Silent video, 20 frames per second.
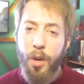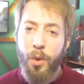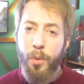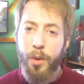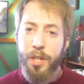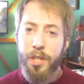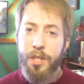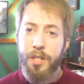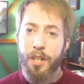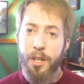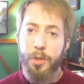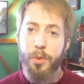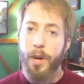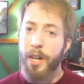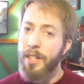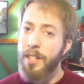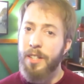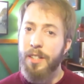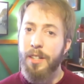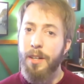which
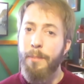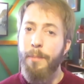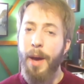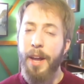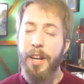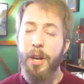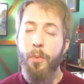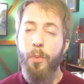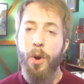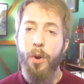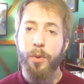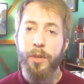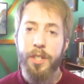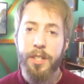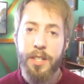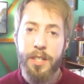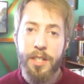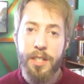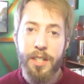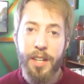attracted many
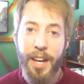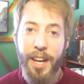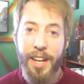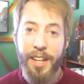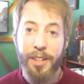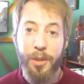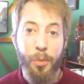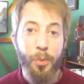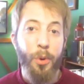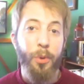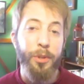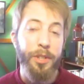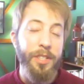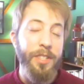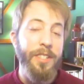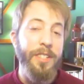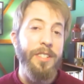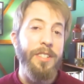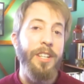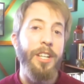rodents, and
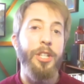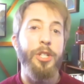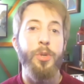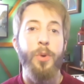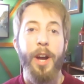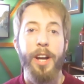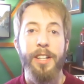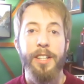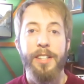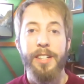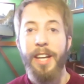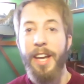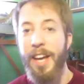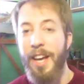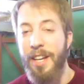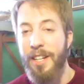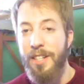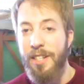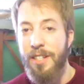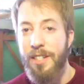rodents attracted
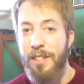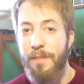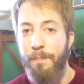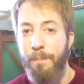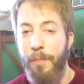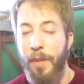cats.